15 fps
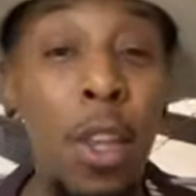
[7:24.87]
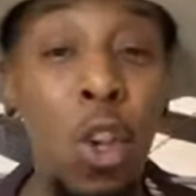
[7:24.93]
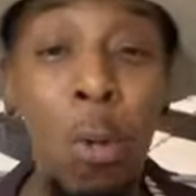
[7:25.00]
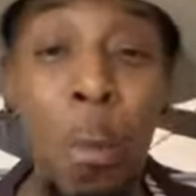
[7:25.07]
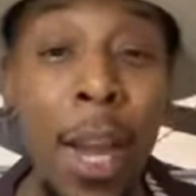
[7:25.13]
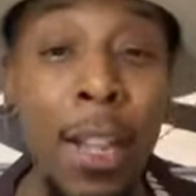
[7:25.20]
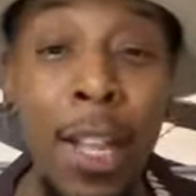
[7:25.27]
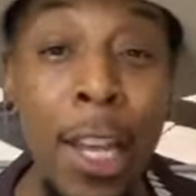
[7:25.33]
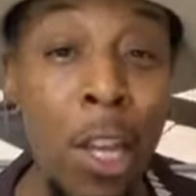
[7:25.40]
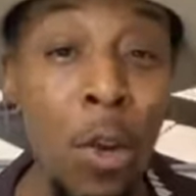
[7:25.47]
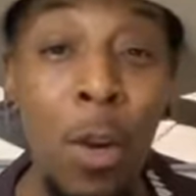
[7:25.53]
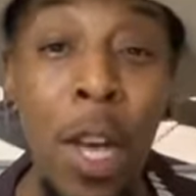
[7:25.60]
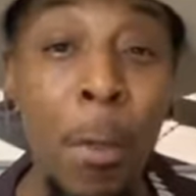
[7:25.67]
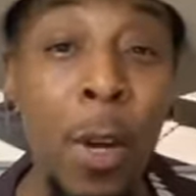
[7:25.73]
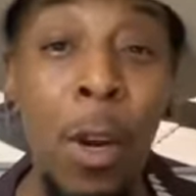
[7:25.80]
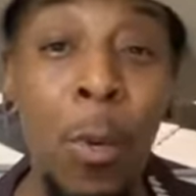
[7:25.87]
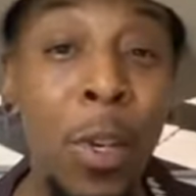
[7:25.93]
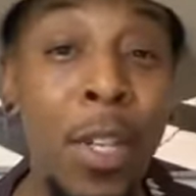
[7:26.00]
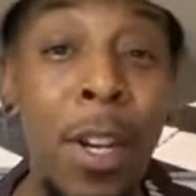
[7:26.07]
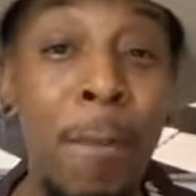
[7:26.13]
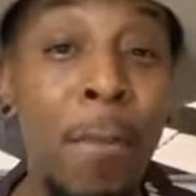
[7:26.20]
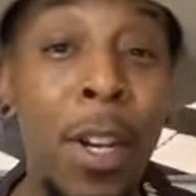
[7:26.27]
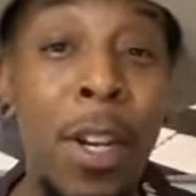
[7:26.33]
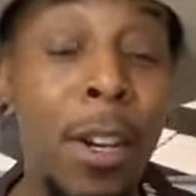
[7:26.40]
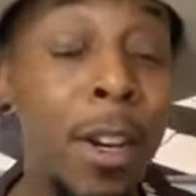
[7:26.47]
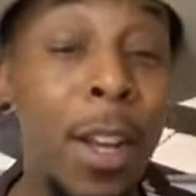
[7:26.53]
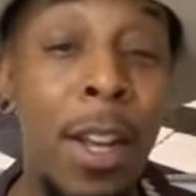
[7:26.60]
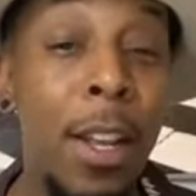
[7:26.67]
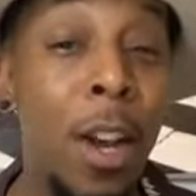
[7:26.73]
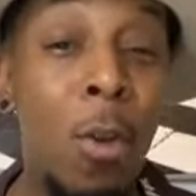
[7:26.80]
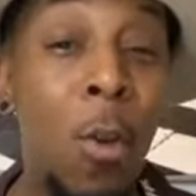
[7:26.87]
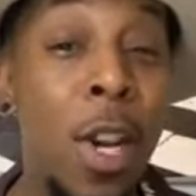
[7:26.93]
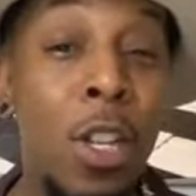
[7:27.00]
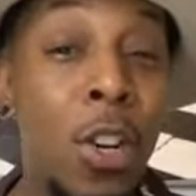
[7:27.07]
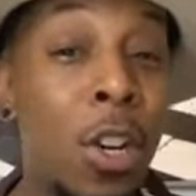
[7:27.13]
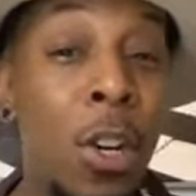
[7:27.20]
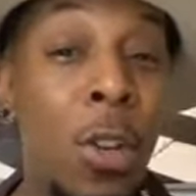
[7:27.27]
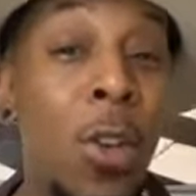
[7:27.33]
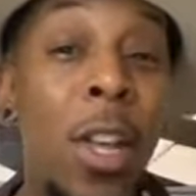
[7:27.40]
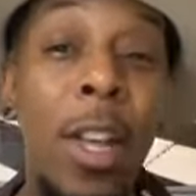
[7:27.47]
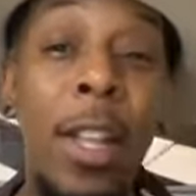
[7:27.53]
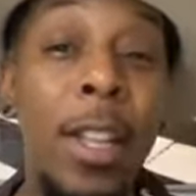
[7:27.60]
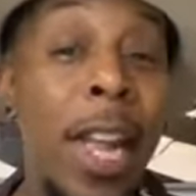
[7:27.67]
You may think you coming up with something original.